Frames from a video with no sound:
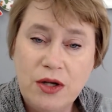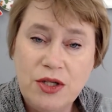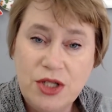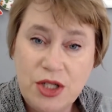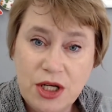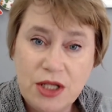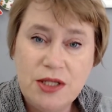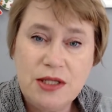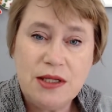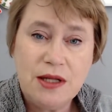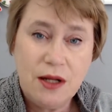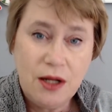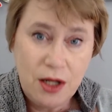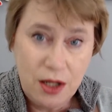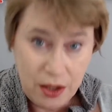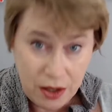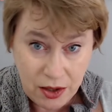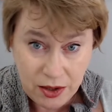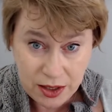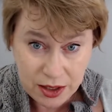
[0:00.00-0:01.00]
just
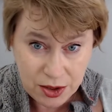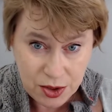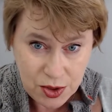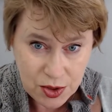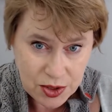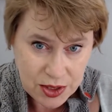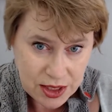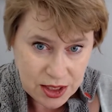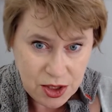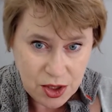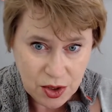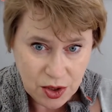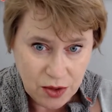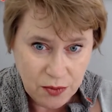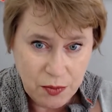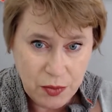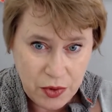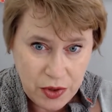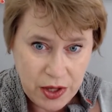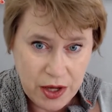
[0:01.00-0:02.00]
learning to knit
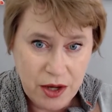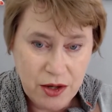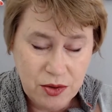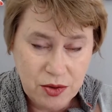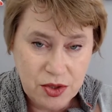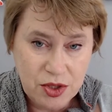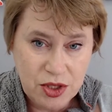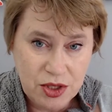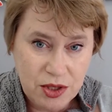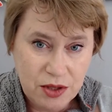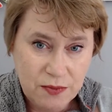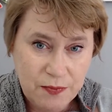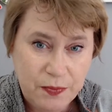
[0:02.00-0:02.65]
brioche.